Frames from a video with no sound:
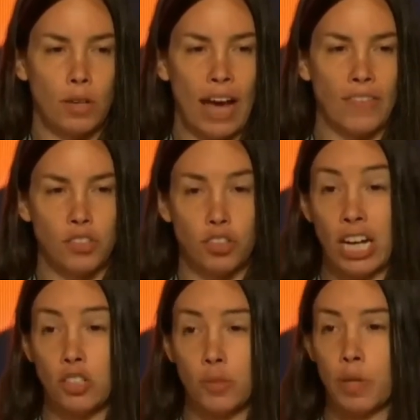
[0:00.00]
have to
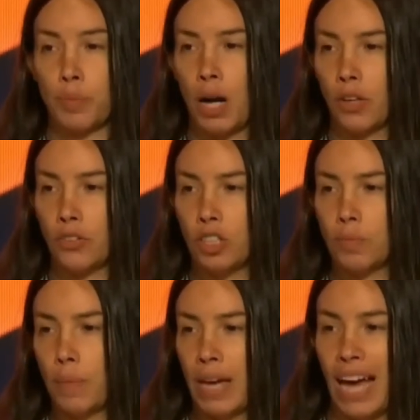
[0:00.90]
change some of their
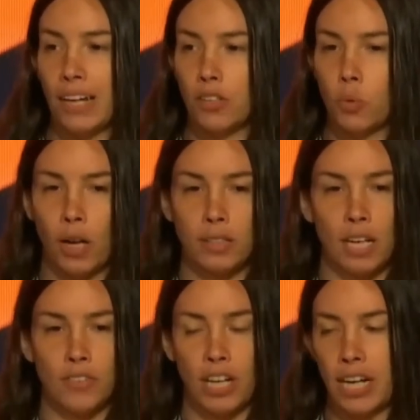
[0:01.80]
policies, maybe end
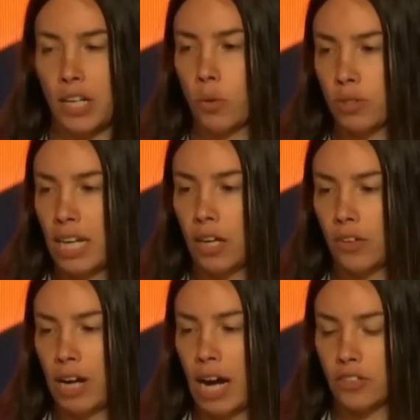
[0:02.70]
quantitative tightening or take
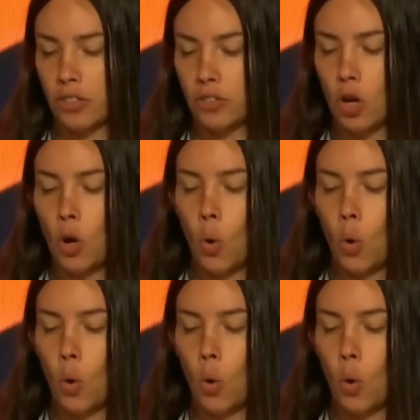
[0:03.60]
other actions,